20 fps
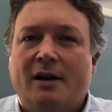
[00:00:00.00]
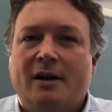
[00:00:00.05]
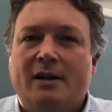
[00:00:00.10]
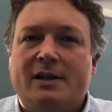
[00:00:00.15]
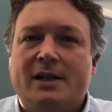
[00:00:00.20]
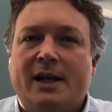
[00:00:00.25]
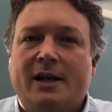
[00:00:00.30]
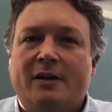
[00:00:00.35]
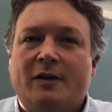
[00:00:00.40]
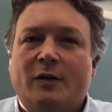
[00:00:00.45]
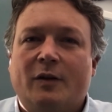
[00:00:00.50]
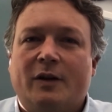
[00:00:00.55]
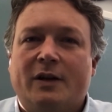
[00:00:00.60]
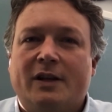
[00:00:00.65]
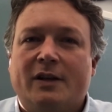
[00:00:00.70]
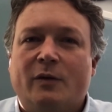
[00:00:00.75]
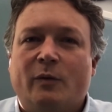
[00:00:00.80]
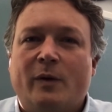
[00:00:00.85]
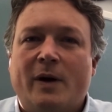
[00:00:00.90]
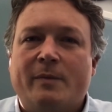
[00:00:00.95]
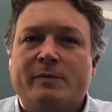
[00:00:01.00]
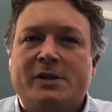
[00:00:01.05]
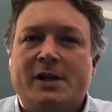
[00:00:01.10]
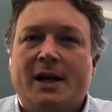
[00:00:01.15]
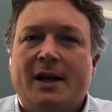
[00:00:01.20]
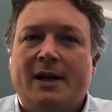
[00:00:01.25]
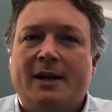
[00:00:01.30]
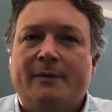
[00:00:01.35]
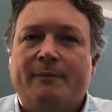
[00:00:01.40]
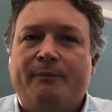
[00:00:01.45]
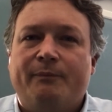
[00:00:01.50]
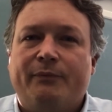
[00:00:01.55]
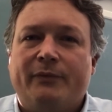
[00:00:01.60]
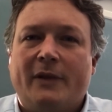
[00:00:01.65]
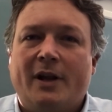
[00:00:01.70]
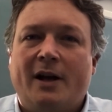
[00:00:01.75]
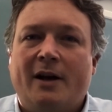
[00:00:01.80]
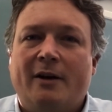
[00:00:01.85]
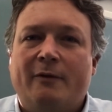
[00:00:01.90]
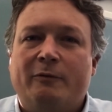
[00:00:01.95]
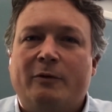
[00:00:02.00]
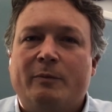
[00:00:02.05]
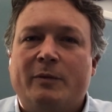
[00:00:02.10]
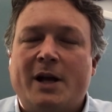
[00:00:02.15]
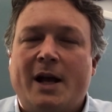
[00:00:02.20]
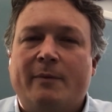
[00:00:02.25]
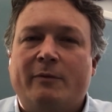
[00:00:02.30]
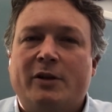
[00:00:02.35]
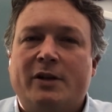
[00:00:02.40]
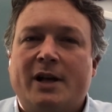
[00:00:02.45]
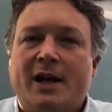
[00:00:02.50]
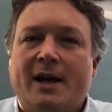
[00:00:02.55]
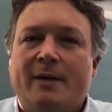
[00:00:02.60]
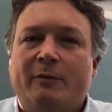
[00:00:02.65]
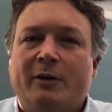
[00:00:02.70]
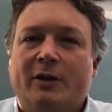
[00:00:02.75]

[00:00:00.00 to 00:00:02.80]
take a look at the website from time to time,